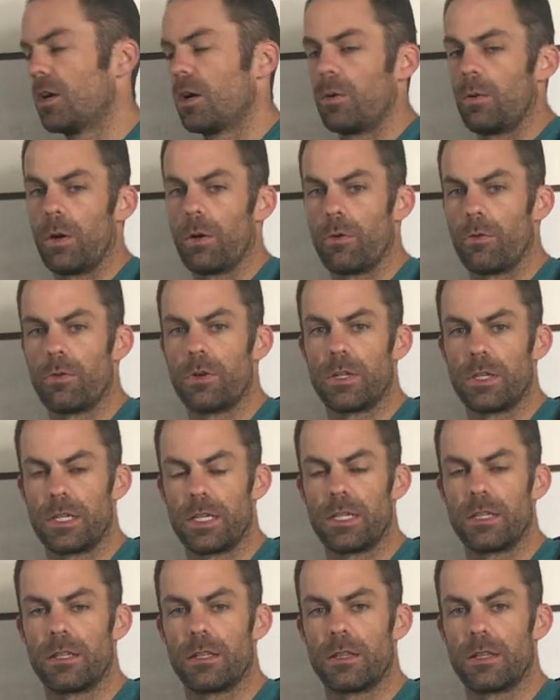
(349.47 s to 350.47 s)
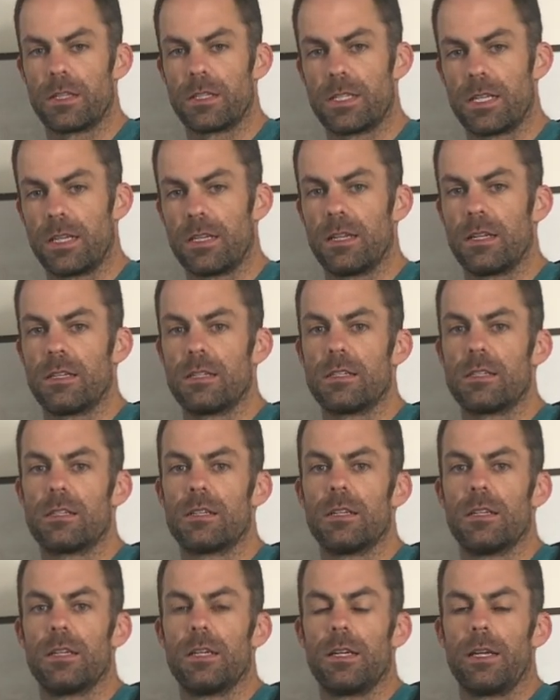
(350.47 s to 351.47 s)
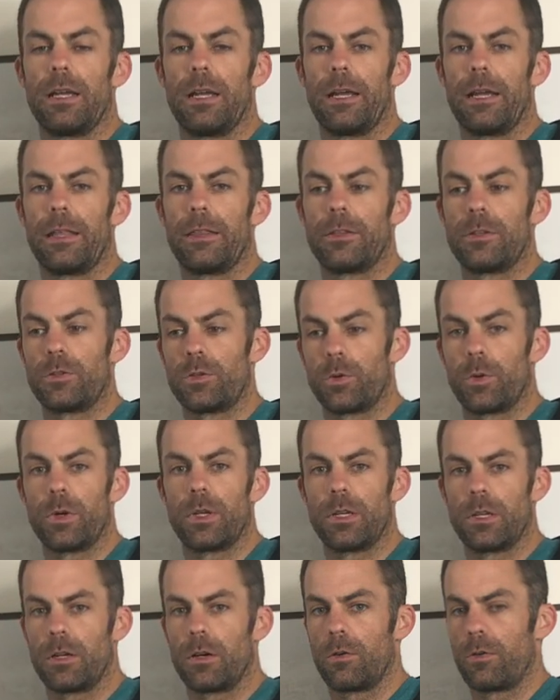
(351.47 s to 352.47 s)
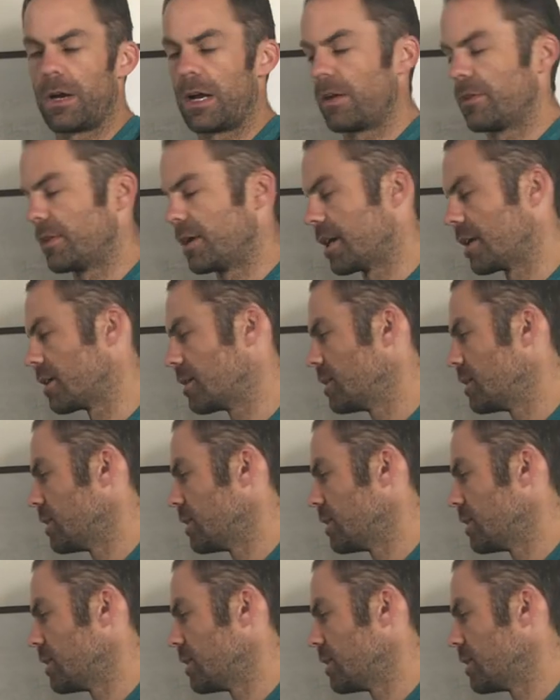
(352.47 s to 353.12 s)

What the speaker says: where we're really healing the tendons and the joint around that.